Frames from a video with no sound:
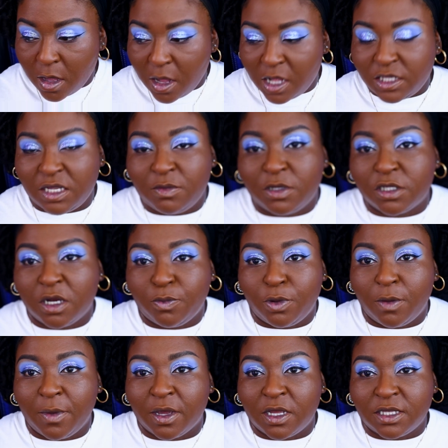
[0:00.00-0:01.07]
And so I'm just going to
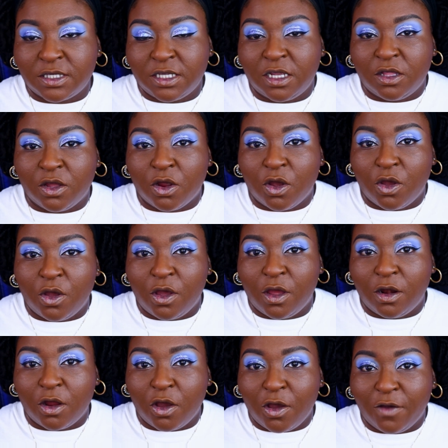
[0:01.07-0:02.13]
put my concealer
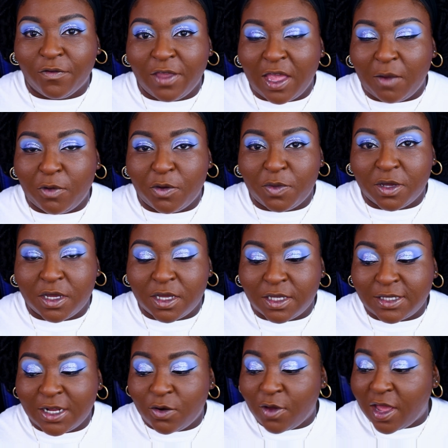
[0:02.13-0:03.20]
on off camera
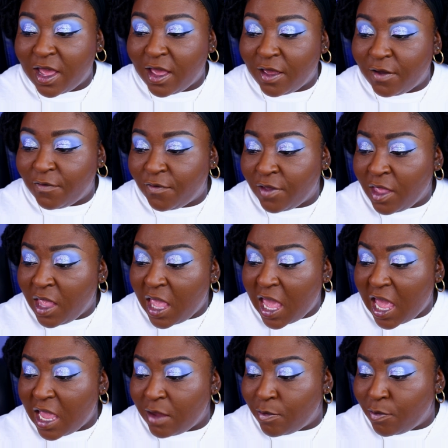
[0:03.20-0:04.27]
because I don't have a